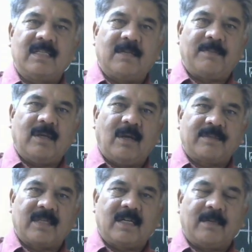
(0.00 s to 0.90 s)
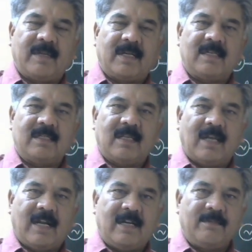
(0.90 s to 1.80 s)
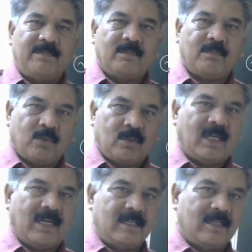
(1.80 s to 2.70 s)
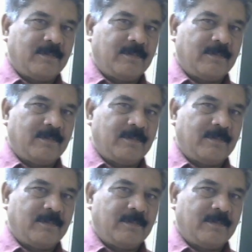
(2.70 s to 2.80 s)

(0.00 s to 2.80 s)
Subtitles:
tripping of circuit breakers at both the ends.